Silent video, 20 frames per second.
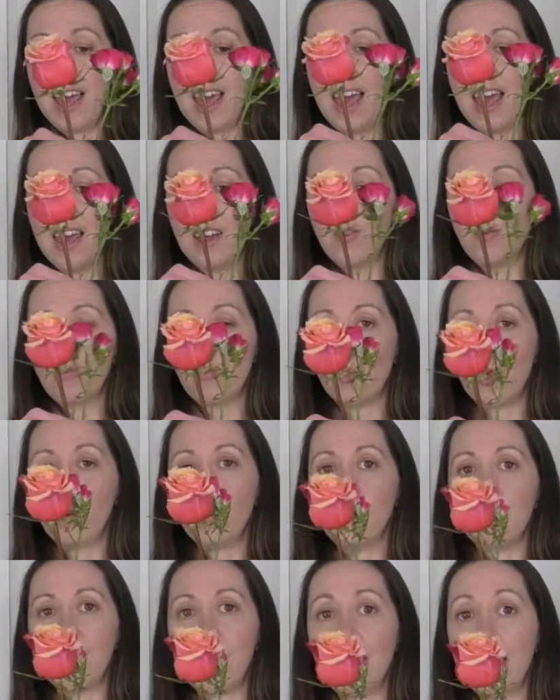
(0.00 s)
and
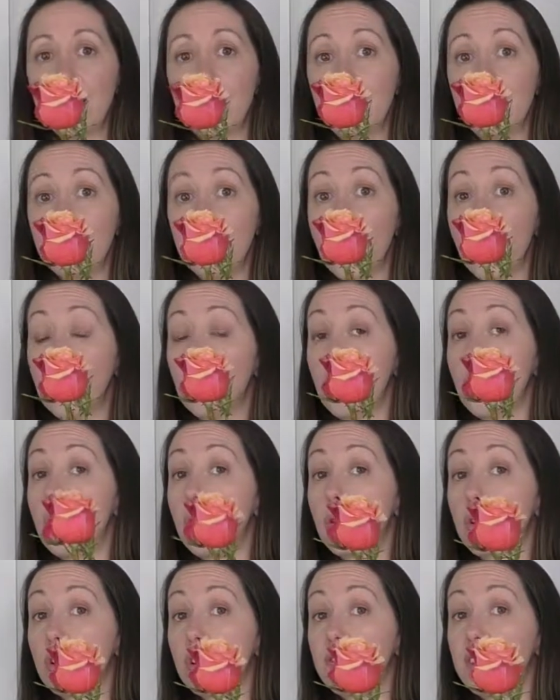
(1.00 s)
rotate it a
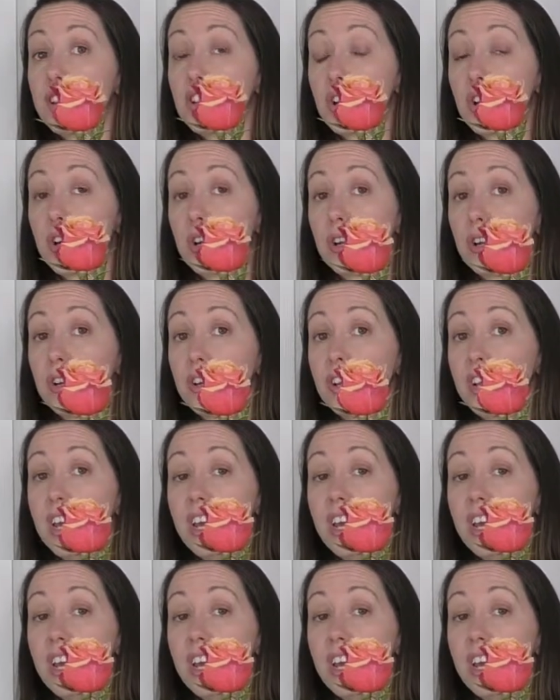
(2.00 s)
quarter of a turn